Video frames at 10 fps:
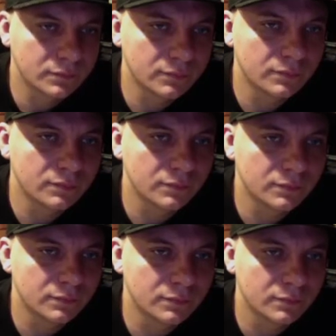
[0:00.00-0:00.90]

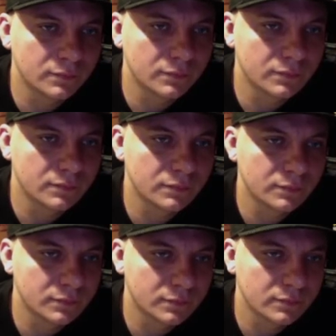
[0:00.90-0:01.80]

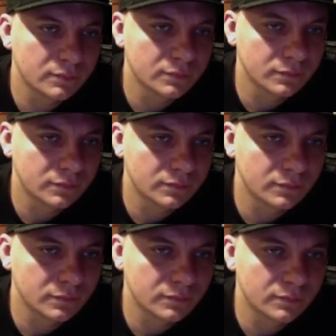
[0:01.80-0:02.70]

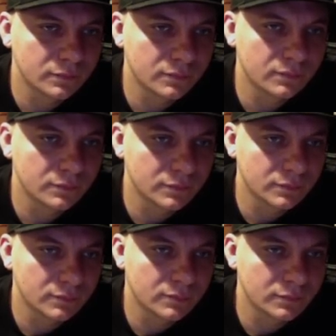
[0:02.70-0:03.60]

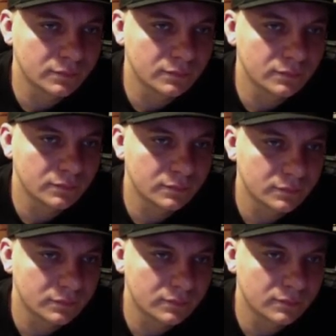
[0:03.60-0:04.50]

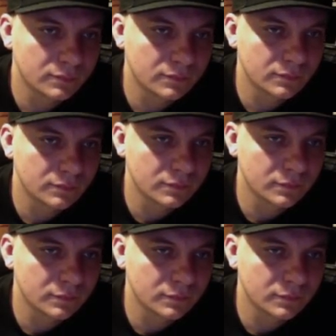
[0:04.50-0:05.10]
The person shown says nothing.